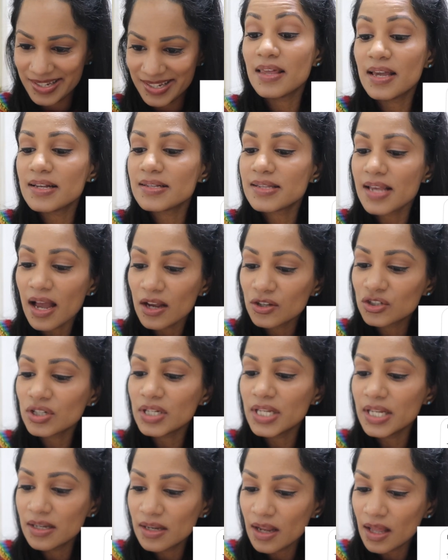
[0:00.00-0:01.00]
There's
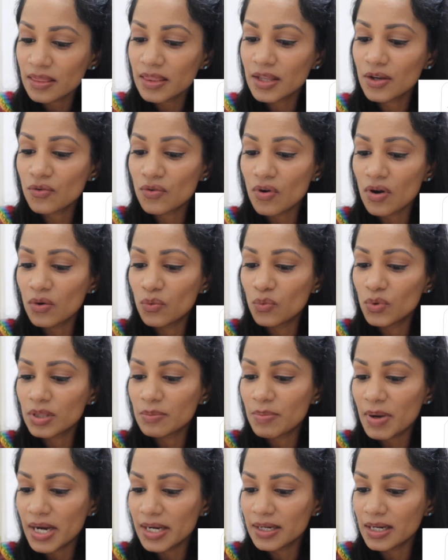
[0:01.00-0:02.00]
actually nothing wrong
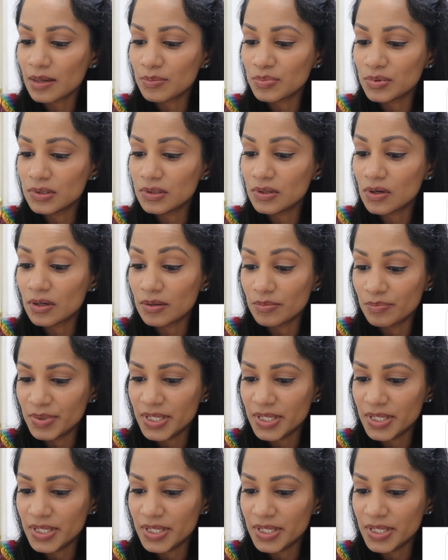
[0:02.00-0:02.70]
with pineapple on